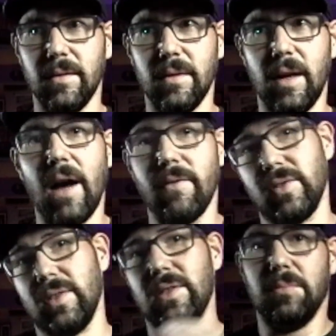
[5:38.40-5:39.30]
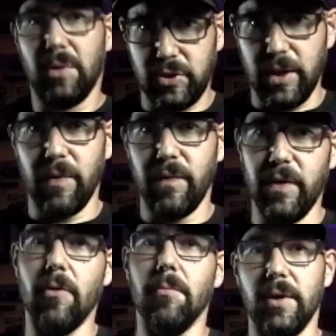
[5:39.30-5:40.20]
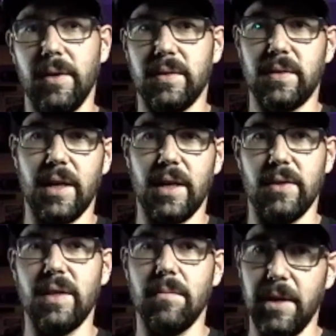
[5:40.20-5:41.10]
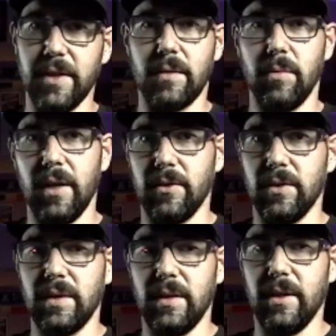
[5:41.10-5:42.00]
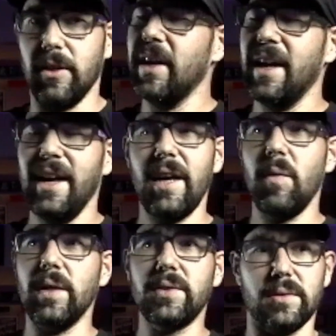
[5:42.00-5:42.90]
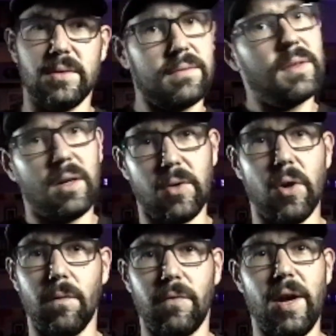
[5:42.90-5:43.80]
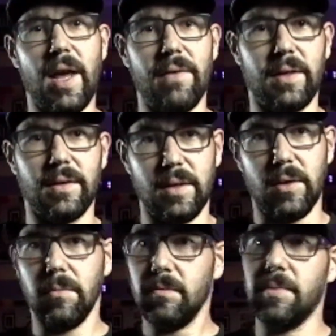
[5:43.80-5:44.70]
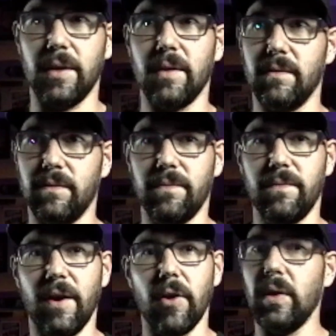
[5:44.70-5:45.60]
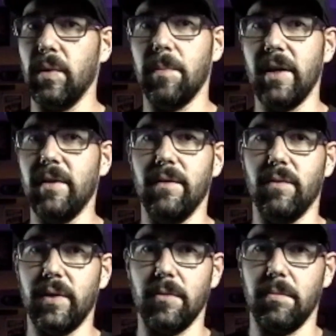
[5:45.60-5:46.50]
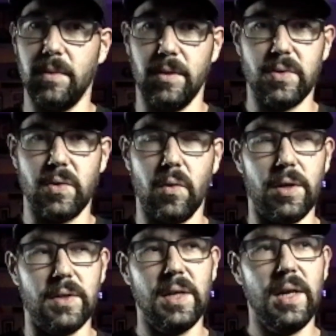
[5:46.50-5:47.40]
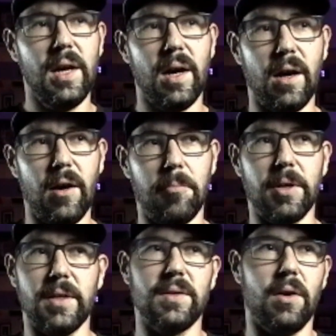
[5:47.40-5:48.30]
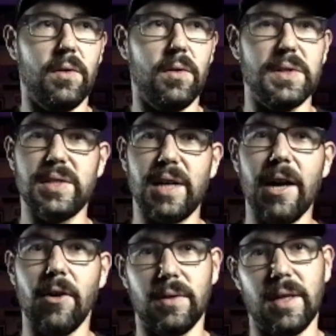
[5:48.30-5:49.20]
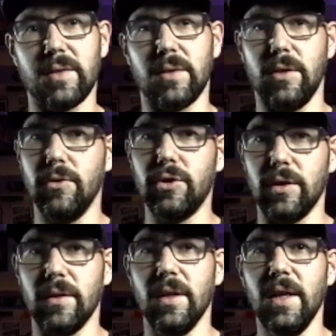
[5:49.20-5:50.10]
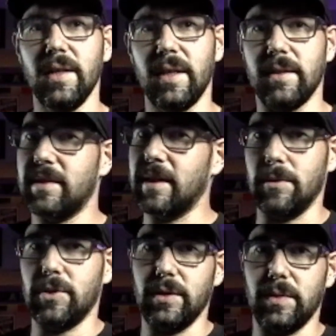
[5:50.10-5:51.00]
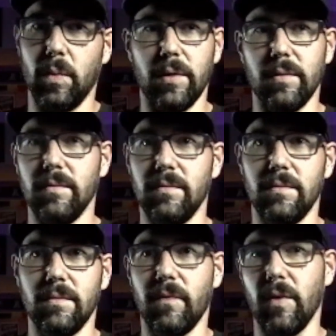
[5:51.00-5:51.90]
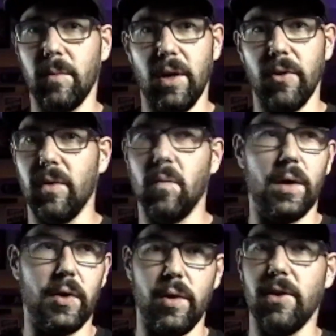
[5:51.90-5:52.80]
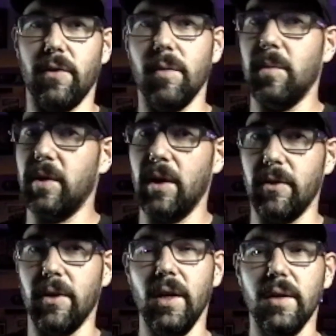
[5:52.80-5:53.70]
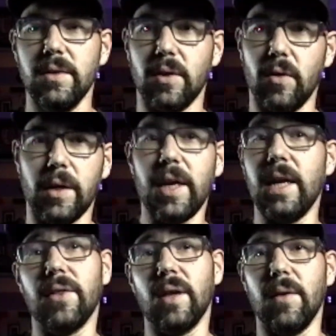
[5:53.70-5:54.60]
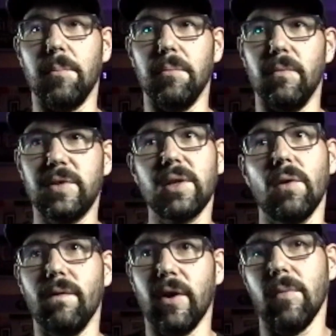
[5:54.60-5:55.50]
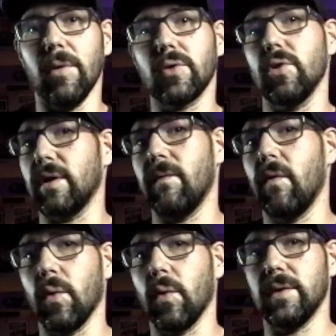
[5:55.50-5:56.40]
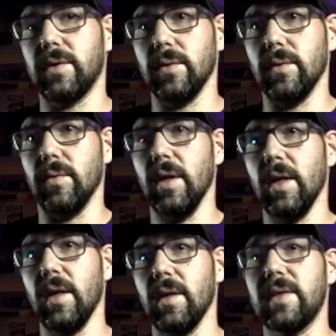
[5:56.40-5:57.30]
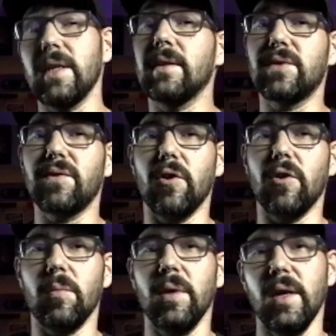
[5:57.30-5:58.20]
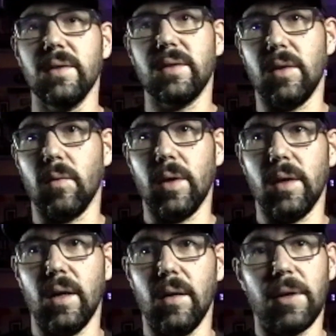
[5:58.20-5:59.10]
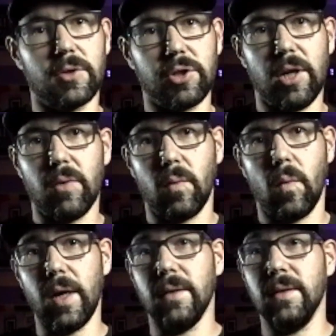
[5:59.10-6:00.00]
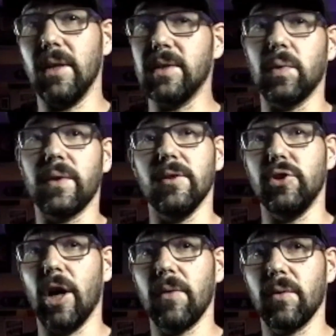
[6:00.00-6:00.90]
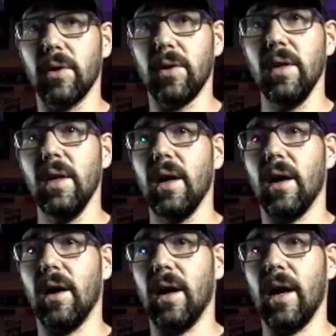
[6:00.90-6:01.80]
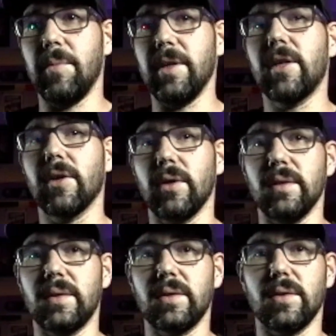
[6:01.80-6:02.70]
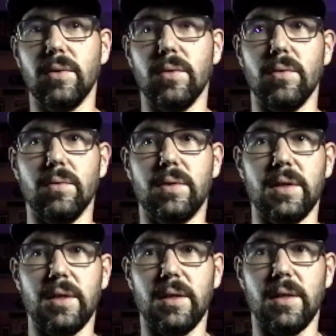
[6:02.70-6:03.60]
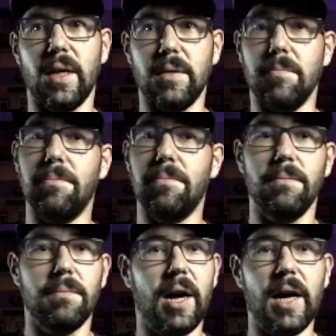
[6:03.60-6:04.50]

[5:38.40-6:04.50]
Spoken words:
Obviously, this is a much different film, but it's kind of the same basic plot that you're going to see in here. And Westerns are known for having, being fairly repetitive with their stories, but it's all in the style and execution that distinguishes one from another and one creator from another. So again, I'm still very much looking forward to seeing this film, seeing what Michael Jai White does with the genre. I'd be curious to see any behind the